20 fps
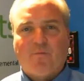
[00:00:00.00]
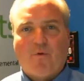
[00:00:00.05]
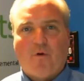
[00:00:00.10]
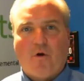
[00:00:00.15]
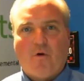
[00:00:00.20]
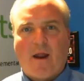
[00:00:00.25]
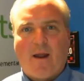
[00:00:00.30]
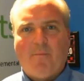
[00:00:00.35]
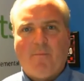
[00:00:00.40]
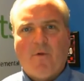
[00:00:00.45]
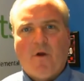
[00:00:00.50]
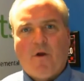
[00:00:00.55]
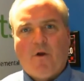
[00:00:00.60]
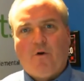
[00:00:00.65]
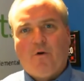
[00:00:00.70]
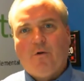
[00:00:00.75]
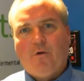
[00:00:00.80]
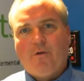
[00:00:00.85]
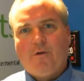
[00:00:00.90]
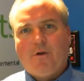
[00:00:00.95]
program,
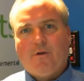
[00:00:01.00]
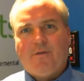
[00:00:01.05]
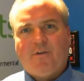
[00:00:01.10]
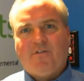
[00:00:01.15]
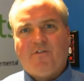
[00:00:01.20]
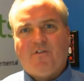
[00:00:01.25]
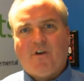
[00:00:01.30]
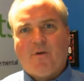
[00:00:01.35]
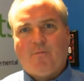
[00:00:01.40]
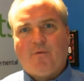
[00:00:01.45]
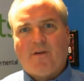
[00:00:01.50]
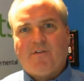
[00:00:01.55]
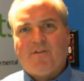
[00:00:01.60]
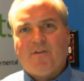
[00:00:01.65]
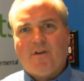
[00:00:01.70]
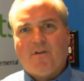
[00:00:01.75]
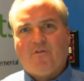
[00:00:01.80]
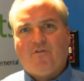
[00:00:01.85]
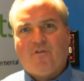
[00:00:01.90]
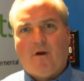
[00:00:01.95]
earlier this year,
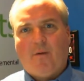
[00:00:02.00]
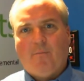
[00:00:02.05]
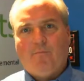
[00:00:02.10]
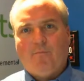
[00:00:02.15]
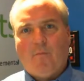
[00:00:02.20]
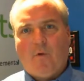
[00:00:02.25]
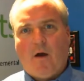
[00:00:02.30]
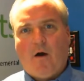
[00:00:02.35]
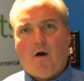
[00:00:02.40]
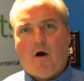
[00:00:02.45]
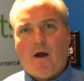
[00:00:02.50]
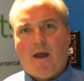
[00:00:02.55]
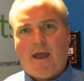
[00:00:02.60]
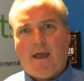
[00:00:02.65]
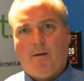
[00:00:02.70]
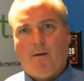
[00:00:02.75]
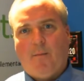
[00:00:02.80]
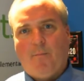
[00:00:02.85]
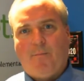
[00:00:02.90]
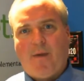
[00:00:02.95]
President Trump
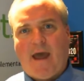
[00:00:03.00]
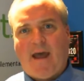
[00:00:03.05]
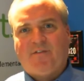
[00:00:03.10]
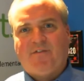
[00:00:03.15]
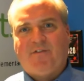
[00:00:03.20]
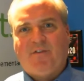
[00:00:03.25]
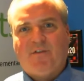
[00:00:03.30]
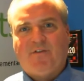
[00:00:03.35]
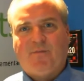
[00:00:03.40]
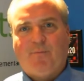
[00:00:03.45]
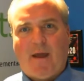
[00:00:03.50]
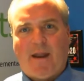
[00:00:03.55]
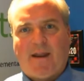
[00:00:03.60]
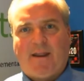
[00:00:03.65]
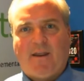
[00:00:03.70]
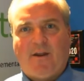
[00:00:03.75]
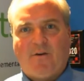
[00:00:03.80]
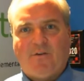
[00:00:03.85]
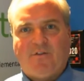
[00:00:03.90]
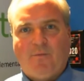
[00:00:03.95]
passed this
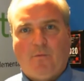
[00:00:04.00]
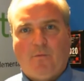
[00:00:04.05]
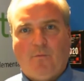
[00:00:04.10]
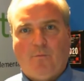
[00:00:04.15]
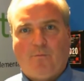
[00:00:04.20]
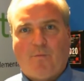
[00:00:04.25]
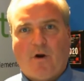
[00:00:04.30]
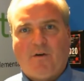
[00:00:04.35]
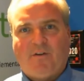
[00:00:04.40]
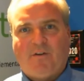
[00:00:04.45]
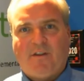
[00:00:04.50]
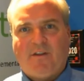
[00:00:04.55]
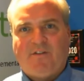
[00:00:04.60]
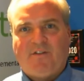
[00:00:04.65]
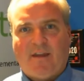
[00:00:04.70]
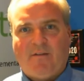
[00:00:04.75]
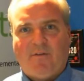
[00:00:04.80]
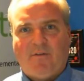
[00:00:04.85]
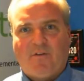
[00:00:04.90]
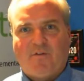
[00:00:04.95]
Medicare Part D
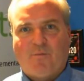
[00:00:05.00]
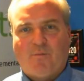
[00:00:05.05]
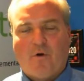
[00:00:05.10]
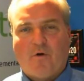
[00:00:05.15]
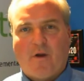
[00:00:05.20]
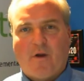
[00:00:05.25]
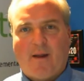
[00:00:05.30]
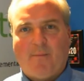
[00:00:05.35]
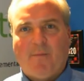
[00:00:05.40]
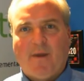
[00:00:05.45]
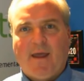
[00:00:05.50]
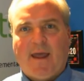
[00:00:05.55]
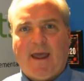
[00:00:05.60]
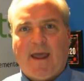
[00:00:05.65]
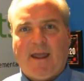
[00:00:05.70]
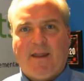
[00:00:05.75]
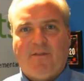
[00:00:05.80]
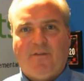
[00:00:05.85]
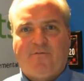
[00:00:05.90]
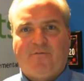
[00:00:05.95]
savings program.
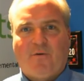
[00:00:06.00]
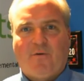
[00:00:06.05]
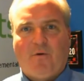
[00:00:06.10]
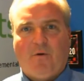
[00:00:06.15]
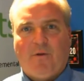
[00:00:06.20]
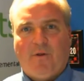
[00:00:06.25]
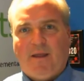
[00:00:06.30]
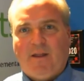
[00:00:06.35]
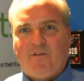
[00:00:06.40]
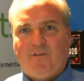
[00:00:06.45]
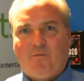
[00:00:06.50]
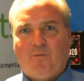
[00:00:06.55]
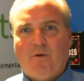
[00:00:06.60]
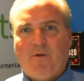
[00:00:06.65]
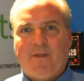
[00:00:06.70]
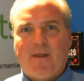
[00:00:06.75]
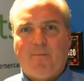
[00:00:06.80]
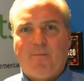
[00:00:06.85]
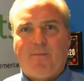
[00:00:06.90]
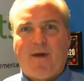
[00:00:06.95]
And it's
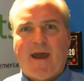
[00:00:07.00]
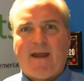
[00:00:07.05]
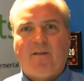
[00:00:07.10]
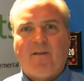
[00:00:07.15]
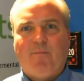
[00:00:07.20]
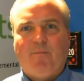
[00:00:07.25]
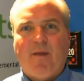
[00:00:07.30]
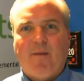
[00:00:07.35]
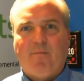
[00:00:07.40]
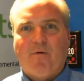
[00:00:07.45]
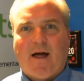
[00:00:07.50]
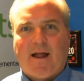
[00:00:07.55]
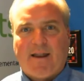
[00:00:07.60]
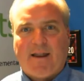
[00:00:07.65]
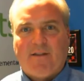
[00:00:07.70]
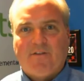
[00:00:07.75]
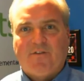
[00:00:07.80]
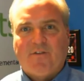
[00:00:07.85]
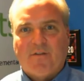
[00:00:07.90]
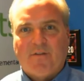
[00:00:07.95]
really impacting people on
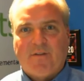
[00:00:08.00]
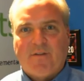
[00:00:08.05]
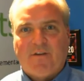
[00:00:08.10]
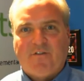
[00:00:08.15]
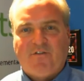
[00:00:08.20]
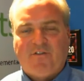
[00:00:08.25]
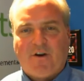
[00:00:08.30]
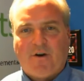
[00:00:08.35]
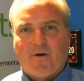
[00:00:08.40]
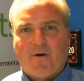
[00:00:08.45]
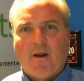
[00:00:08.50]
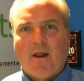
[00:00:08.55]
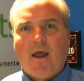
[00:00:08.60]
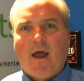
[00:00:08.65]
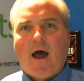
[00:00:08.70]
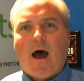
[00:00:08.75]
insulin this year,